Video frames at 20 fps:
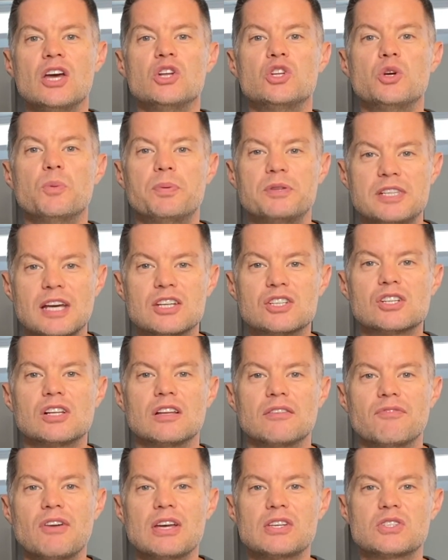to potential
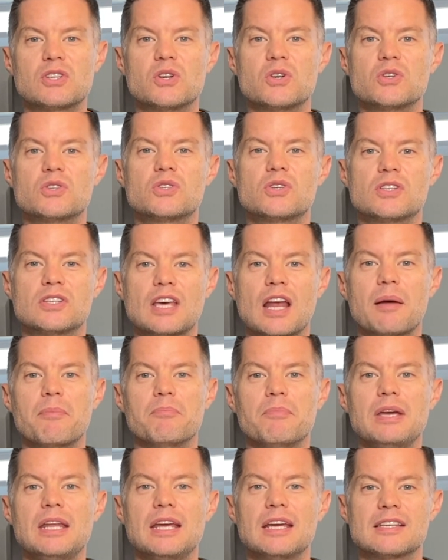investors to set up
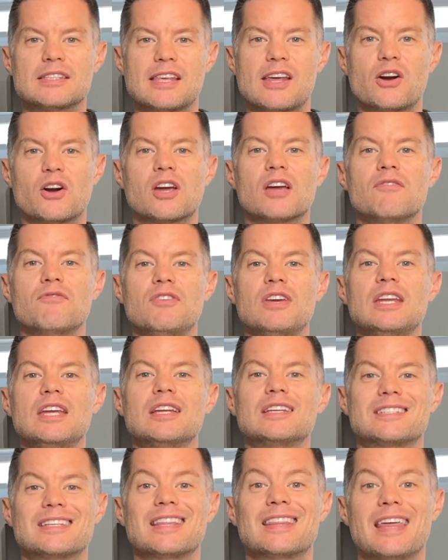meetings that are
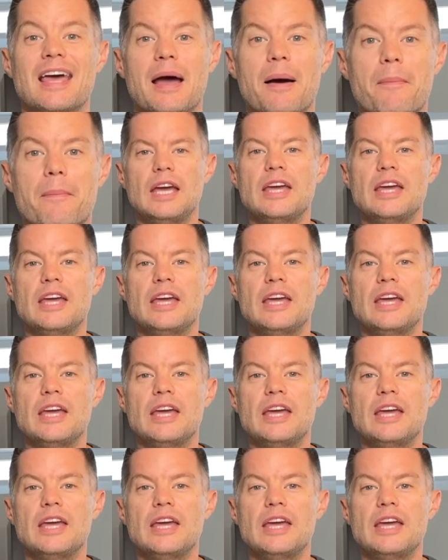convenient to them.